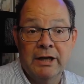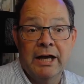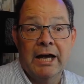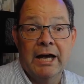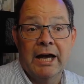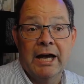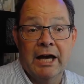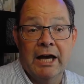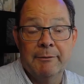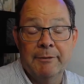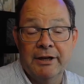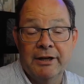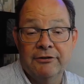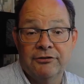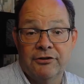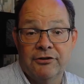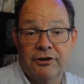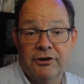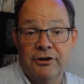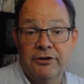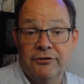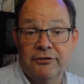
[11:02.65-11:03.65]
It's
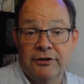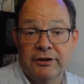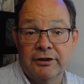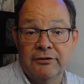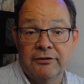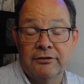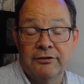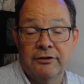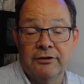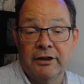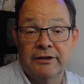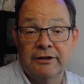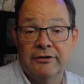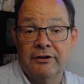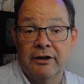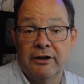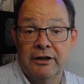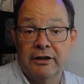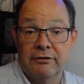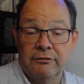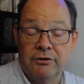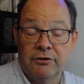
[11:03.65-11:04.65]

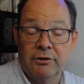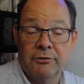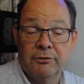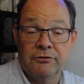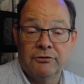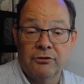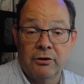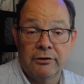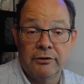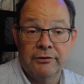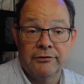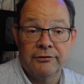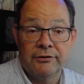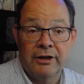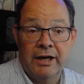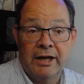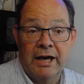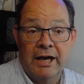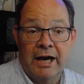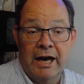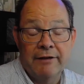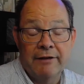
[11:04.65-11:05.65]
$36.99 US,
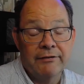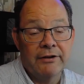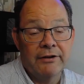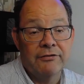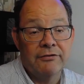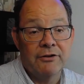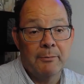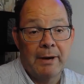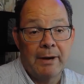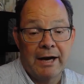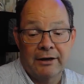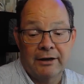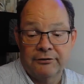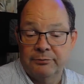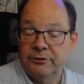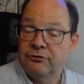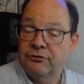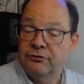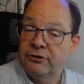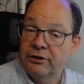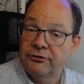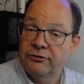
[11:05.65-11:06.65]
and then the Max, which
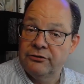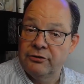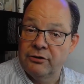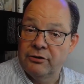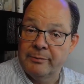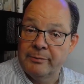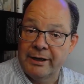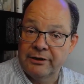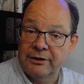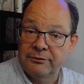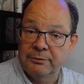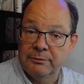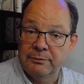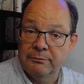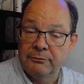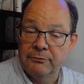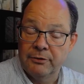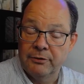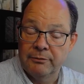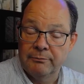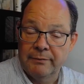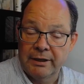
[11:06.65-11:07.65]
does do the
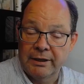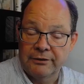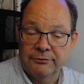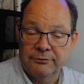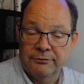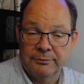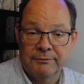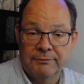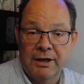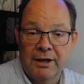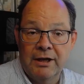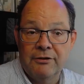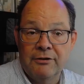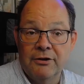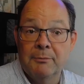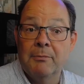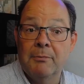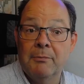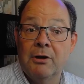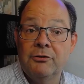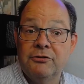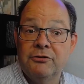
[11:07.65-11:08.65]

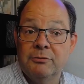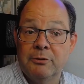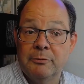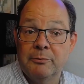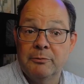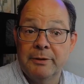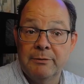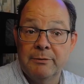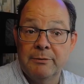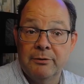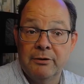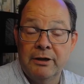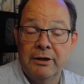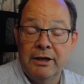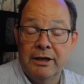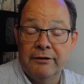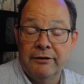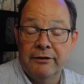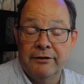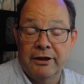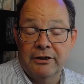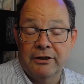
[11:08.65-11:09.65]
multiple people,
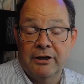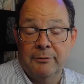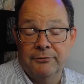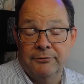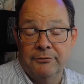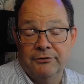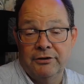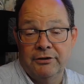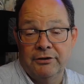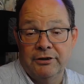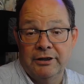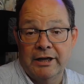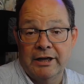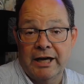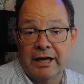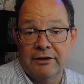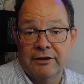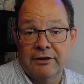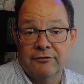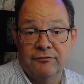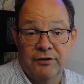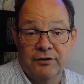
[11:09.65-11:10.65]
that comes in at
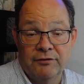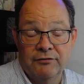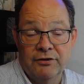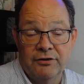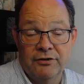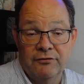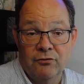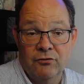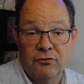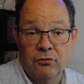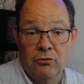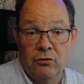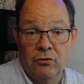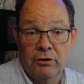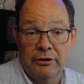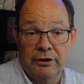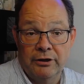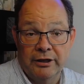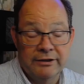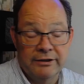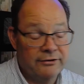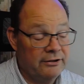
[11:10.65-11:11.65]

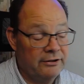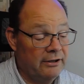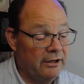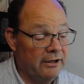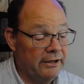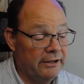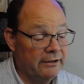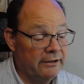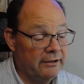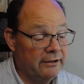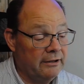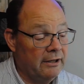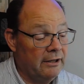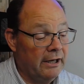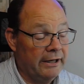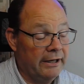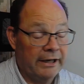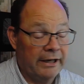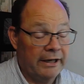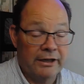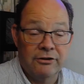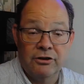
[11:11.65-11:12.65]
$54.99
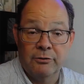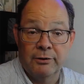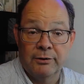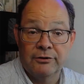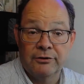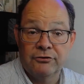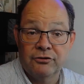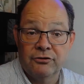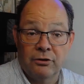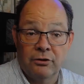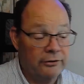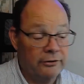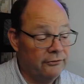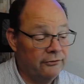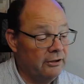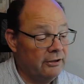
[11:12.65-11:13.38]
again US dollars.